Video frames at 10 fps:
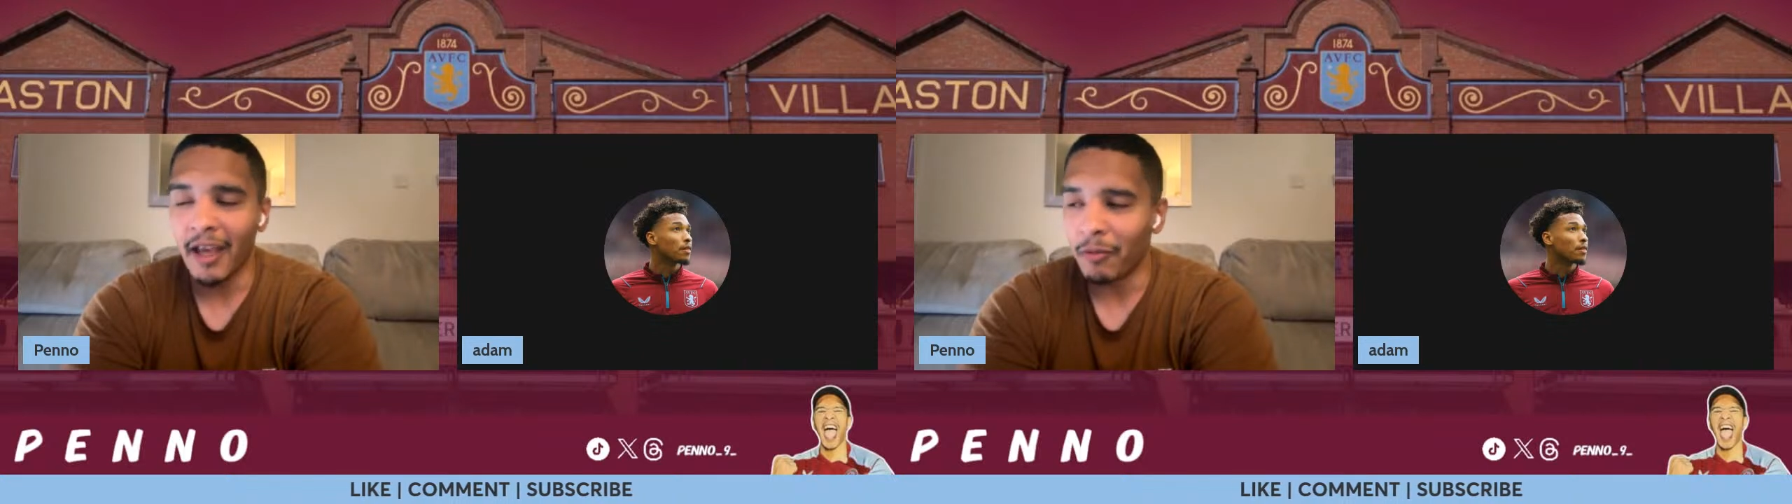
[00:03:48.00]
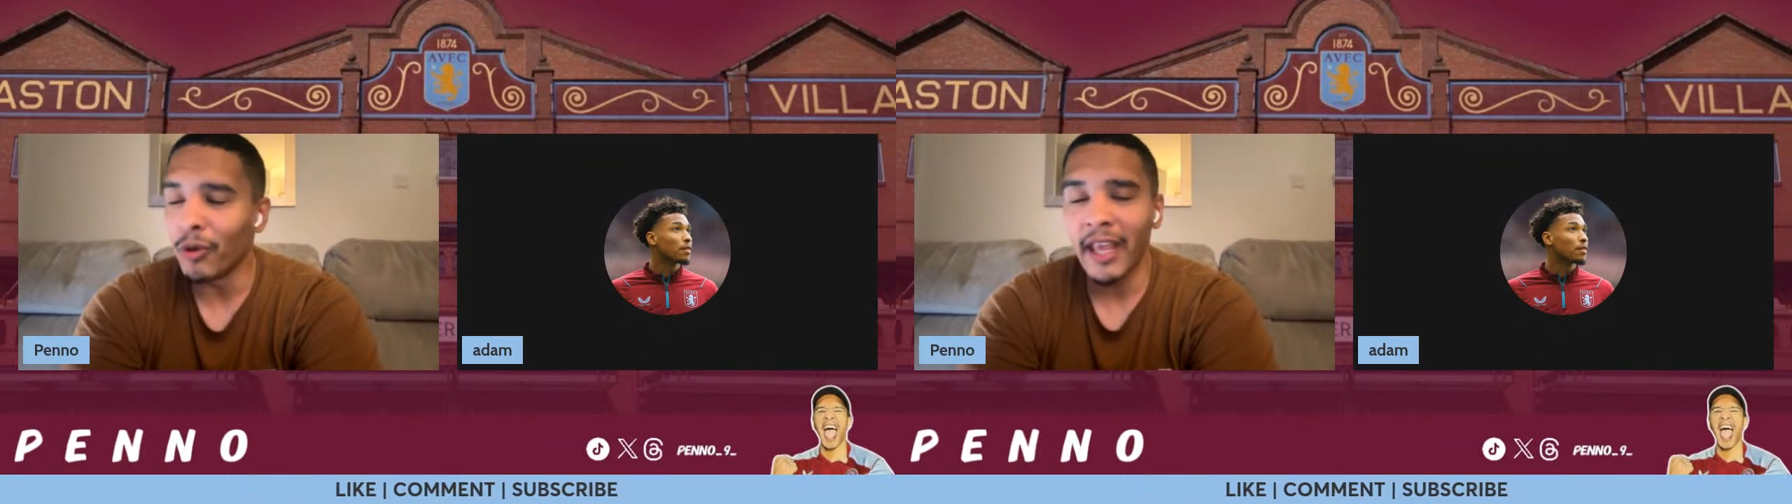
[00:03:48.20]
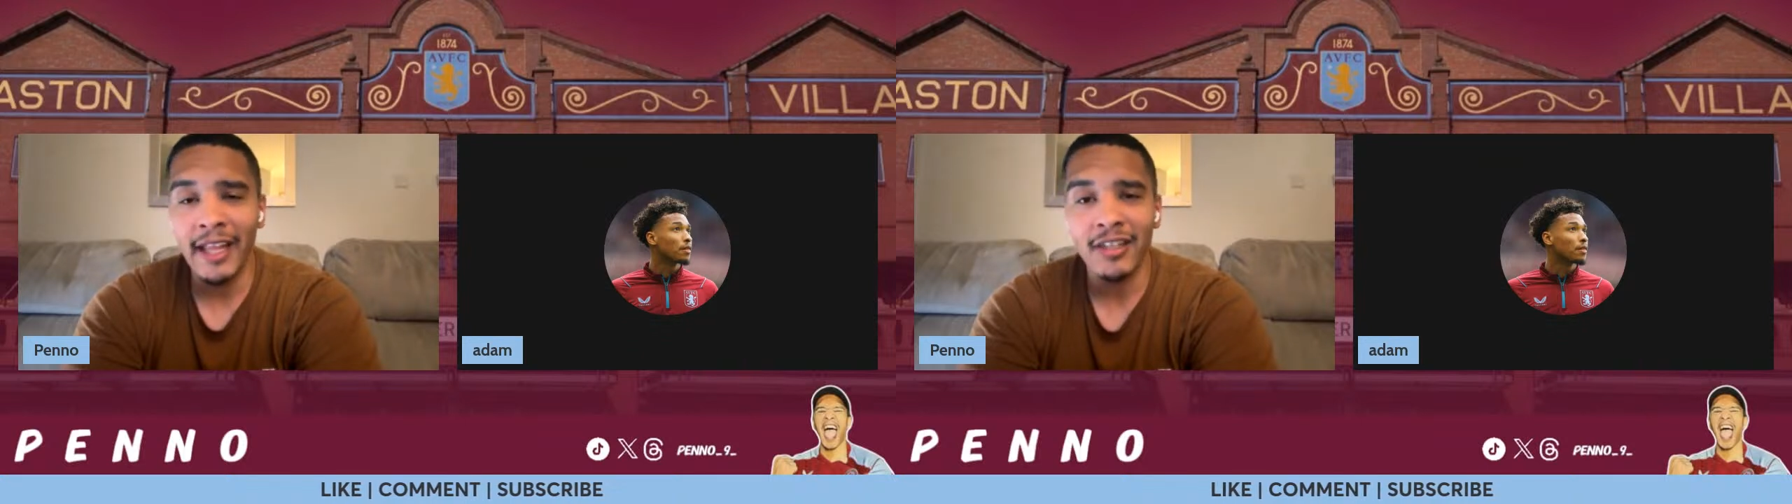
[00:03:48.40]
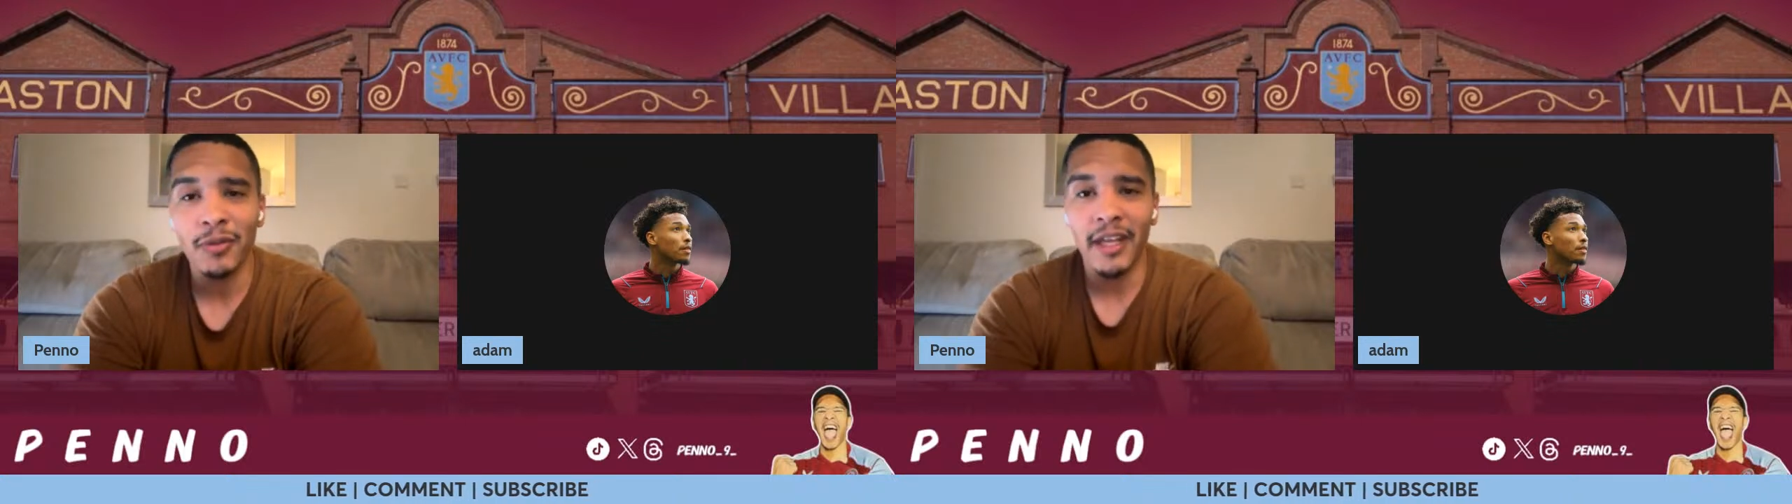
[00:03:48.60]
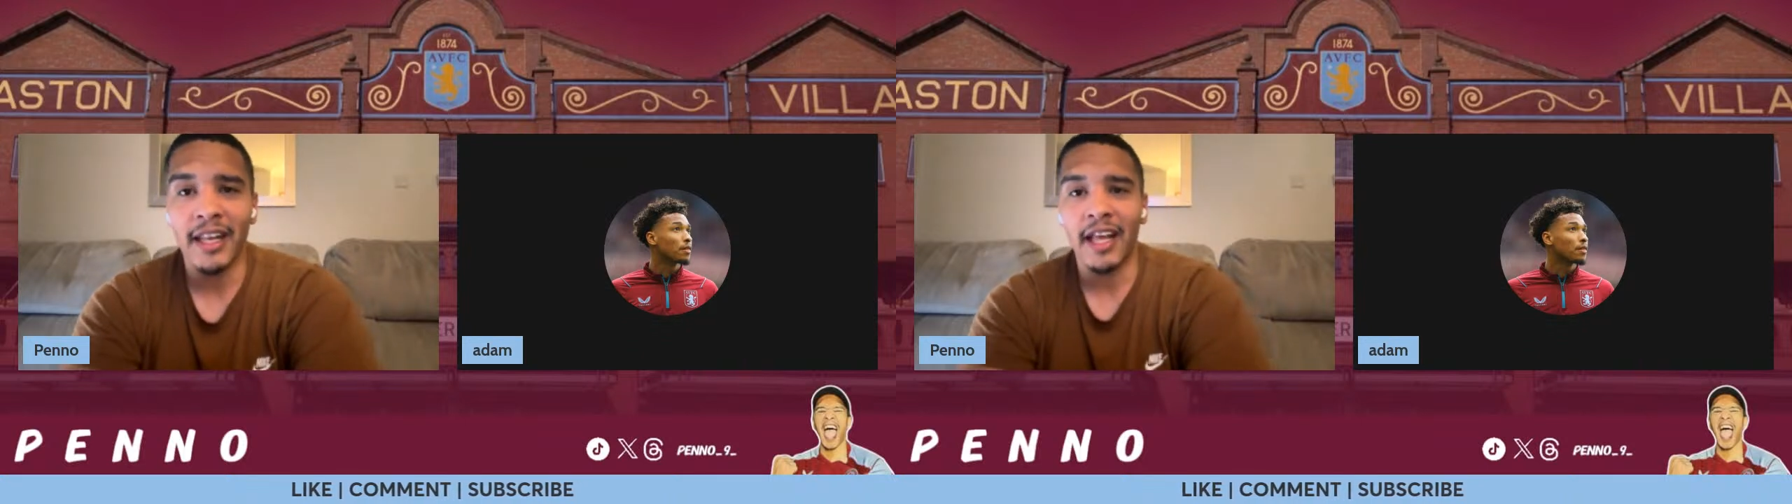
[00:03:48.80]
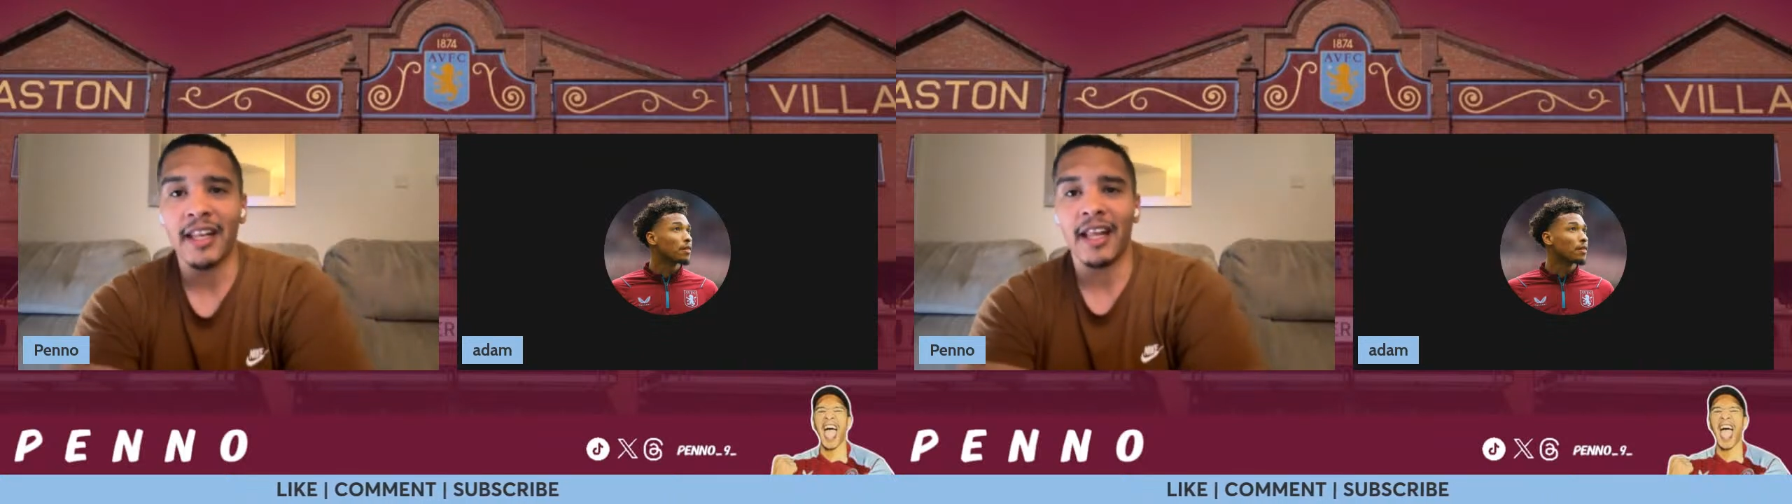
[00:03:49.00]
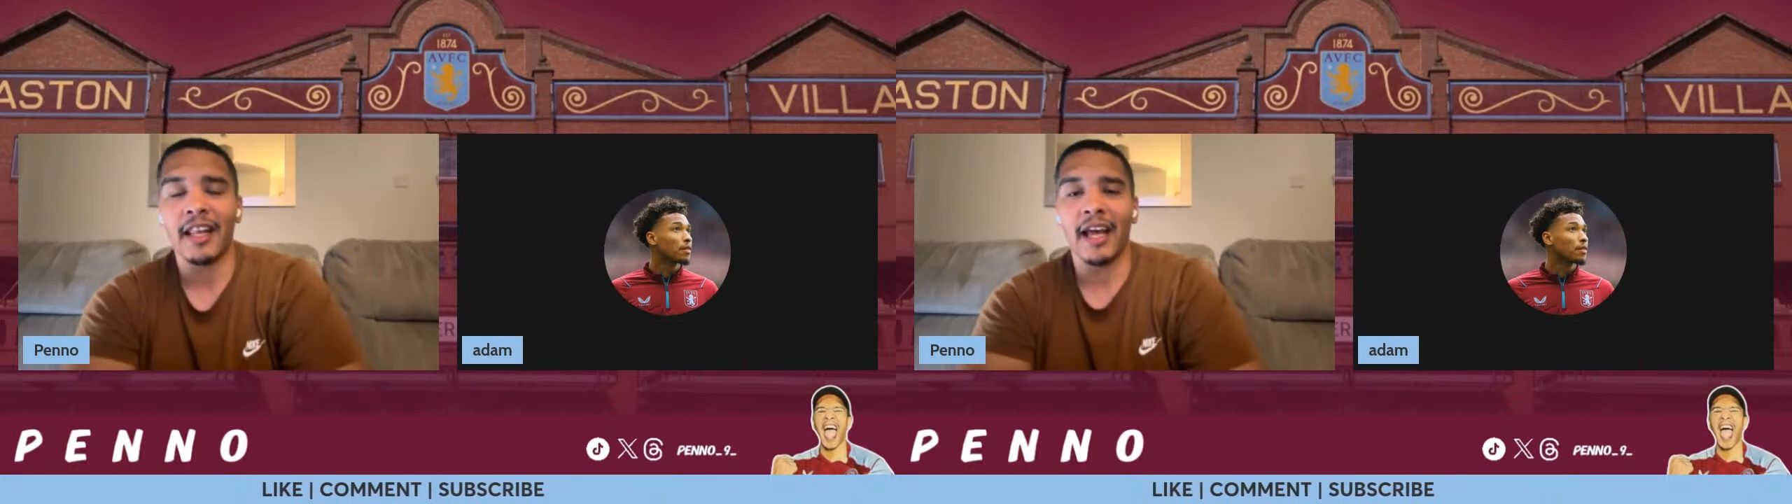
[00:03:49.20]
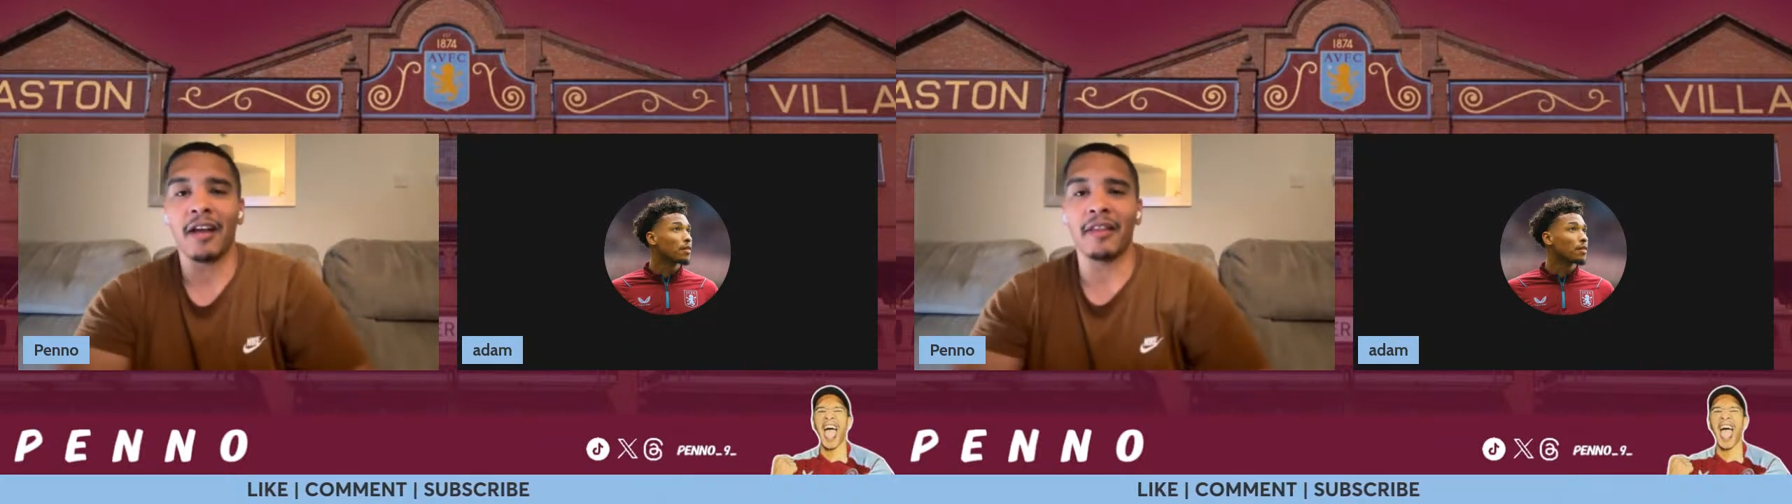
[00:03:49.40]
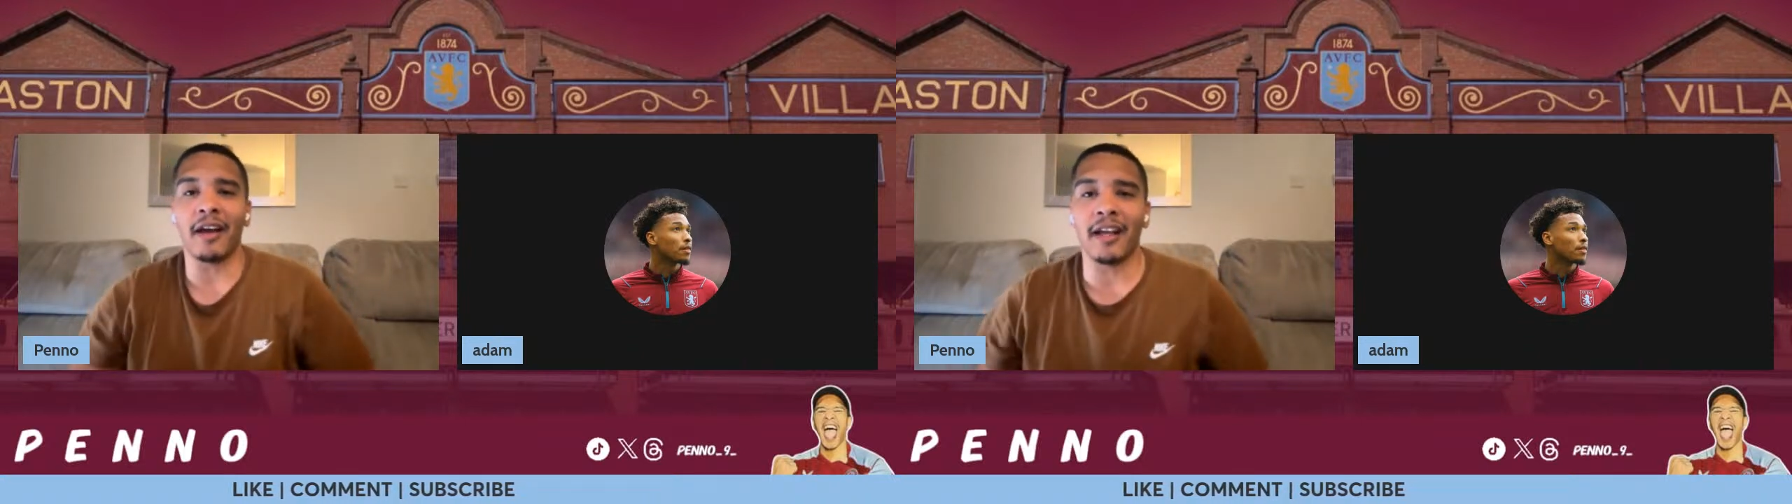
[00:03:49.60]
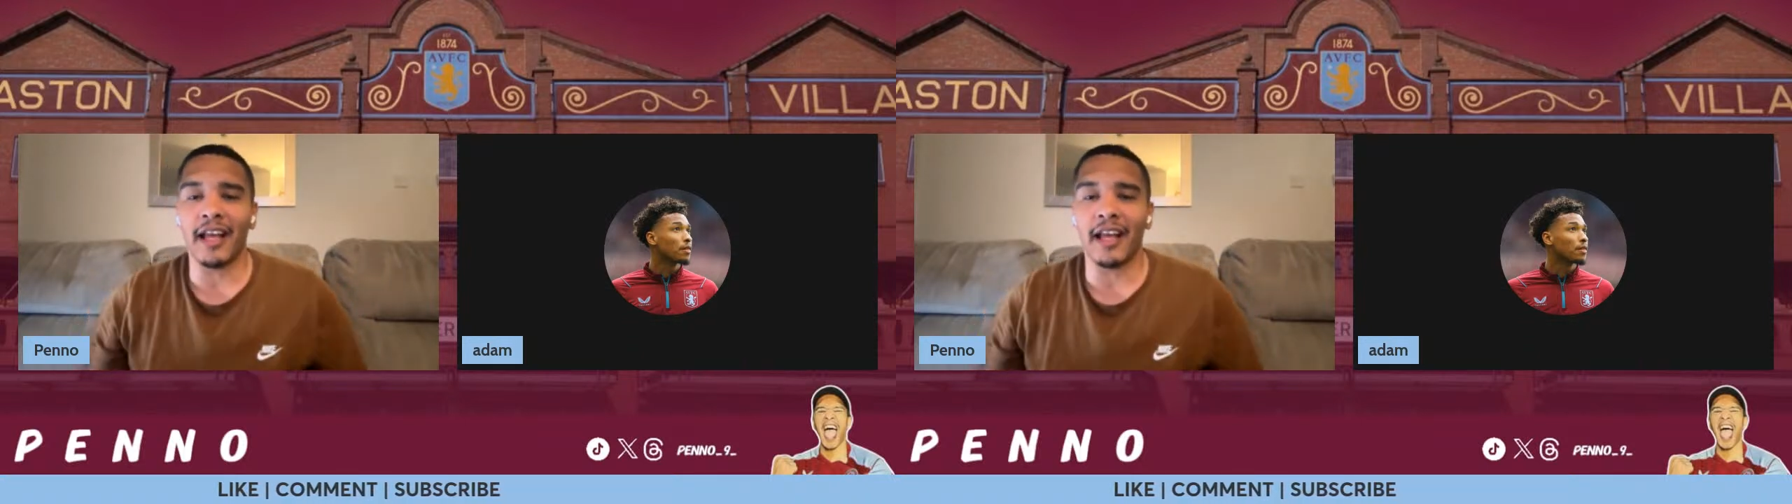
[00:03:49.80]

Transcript: we'll get into it and how that